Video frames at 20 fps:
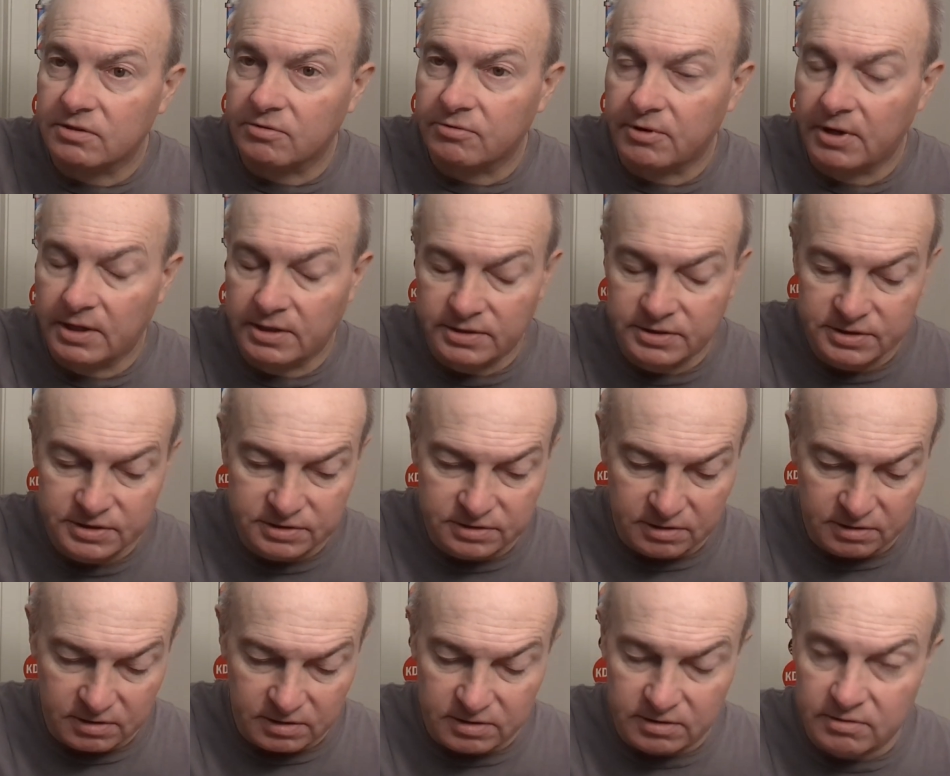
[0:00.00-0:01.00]
Great
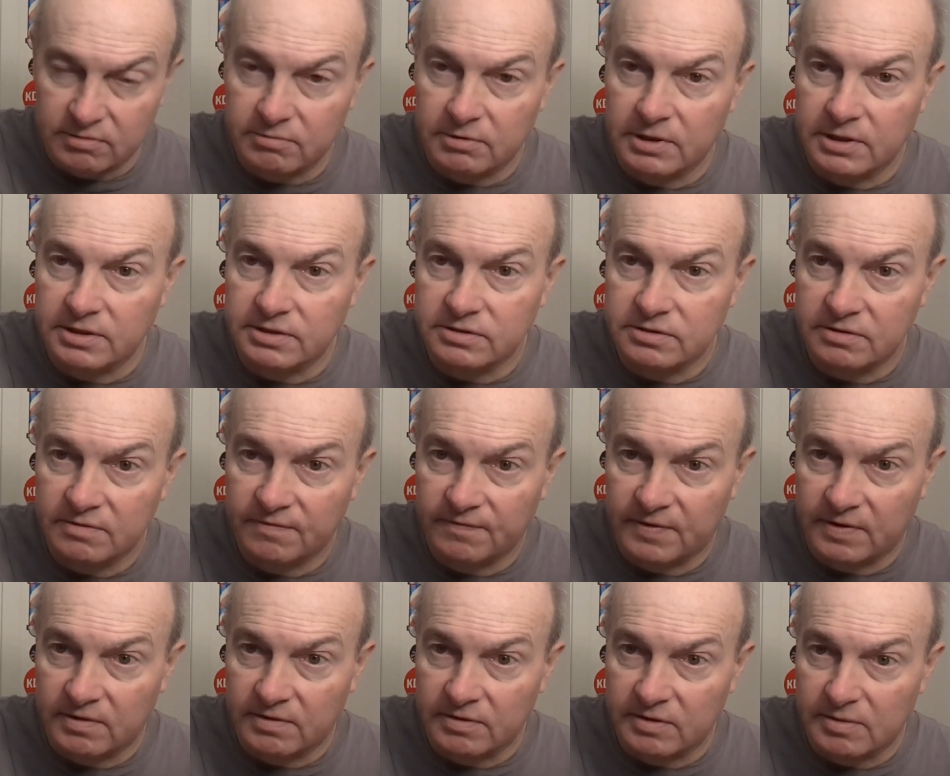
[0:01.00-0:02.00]
starter razor,
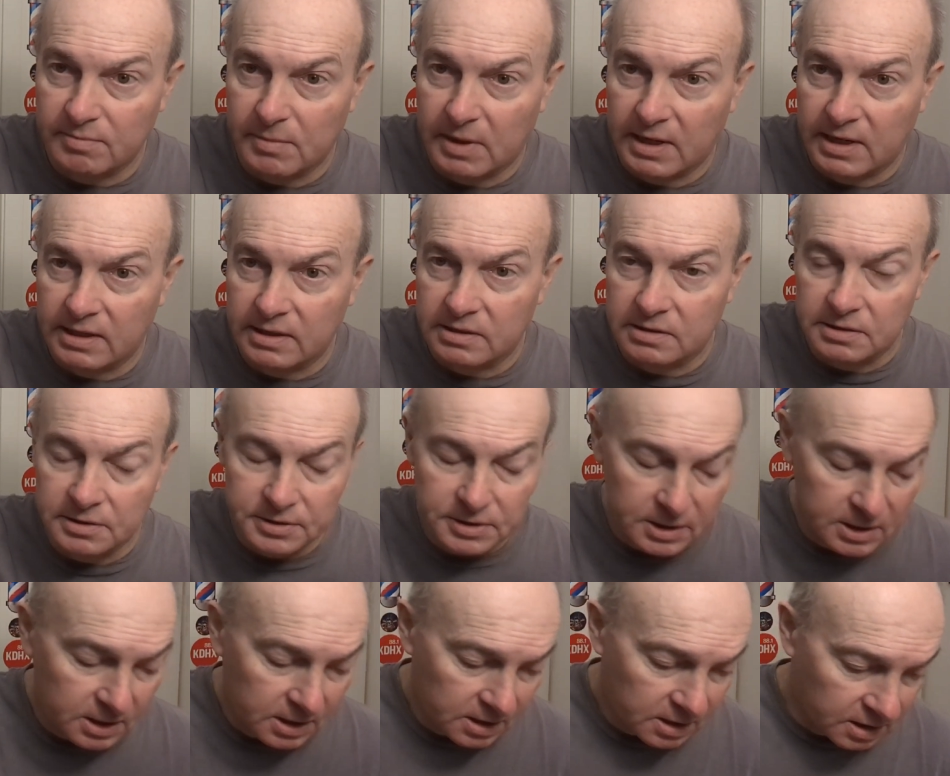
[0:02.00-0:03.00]
fairly mild